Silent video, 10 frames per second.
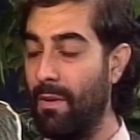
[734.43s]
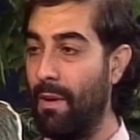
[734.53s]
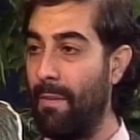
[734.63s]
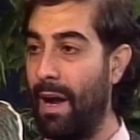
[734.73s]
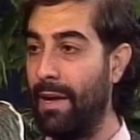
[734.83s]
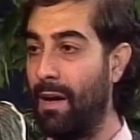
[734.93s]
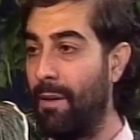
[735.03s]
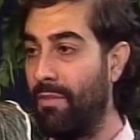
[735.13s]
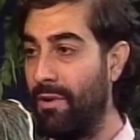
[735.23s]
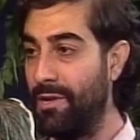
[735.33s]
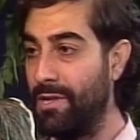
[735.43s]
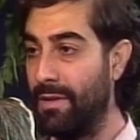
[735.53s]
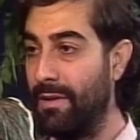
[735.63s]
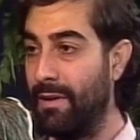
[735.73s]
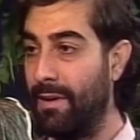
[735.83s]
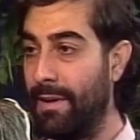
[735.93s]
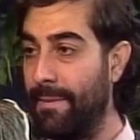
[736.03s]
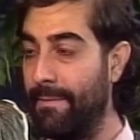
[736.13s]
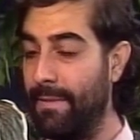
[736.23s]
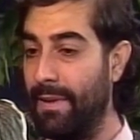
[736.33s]
mining operation
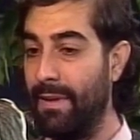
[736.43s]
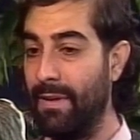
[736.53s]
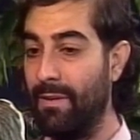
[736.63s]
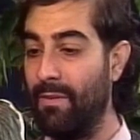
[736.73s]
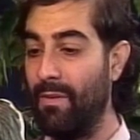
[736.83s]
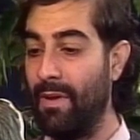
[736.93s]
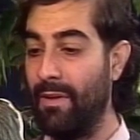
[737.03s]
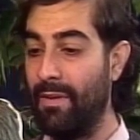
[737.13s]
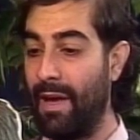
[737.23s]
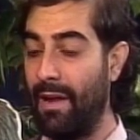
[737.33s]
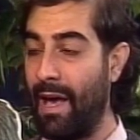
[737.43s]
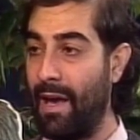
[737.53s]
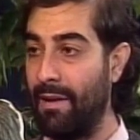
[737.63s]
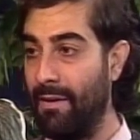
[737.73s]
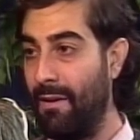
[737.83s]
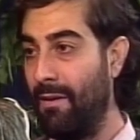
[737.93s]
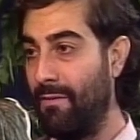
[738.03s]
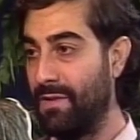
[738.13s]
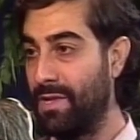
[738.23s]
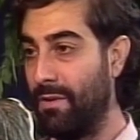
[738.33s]
that had
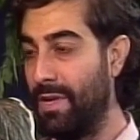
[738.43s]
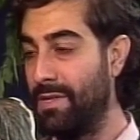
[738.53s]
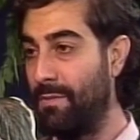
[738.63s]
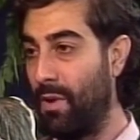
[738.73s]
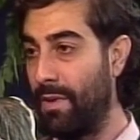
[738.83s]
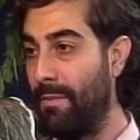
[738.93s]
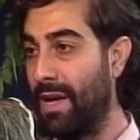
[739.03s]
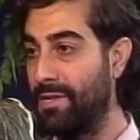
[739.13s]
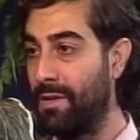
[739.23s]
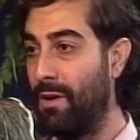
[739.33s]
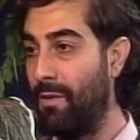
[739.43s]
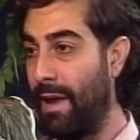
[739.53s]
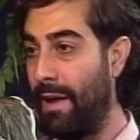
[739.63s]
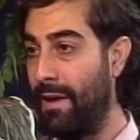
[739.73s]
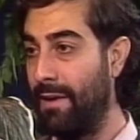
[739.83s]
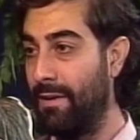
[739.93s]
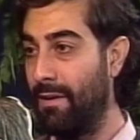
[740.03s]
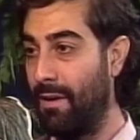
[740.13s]
facilities both in Mexico and,